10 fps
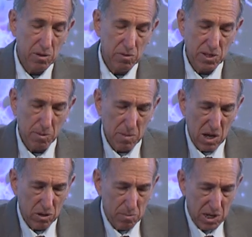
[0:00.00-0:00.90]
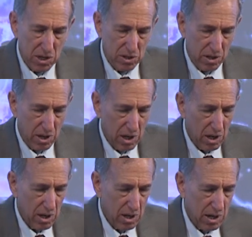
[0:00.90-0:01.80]
It was an amalgamation.
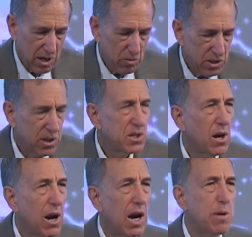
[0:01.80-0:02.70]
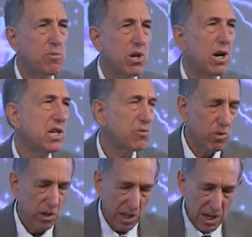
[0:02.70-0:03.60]
And it was this hybridized
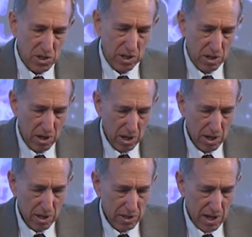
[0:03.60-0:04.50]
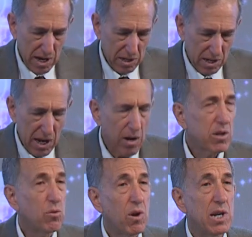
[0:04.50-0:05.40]
religion that
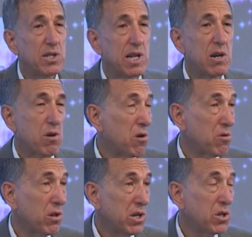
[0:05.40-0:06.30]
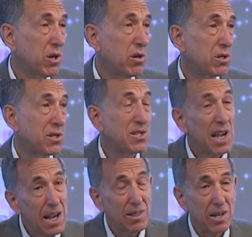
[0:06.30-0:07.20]
characterized the early church.
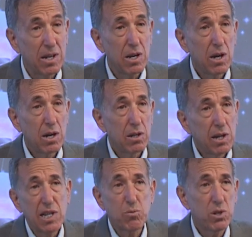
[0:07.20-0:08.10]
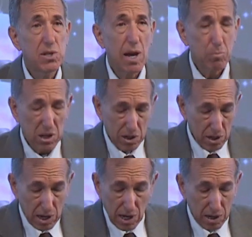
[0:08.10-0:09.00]
Sadly, that's what's happening
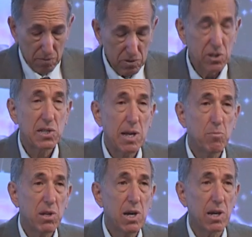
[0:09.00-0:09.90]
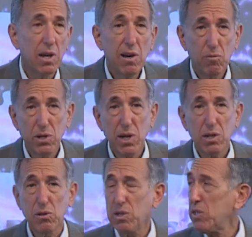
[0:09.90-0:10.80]
today. It's the same thing. If we
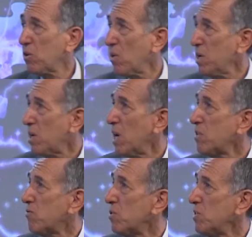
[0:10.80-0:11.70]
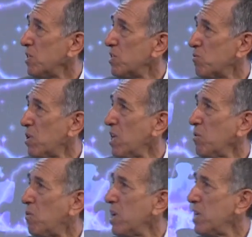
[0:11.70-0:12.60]
take a look at the great controversy, this is what
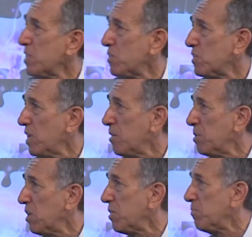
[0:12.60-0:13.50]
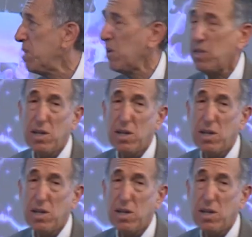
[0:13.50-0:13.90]
Ellen White has to say about that.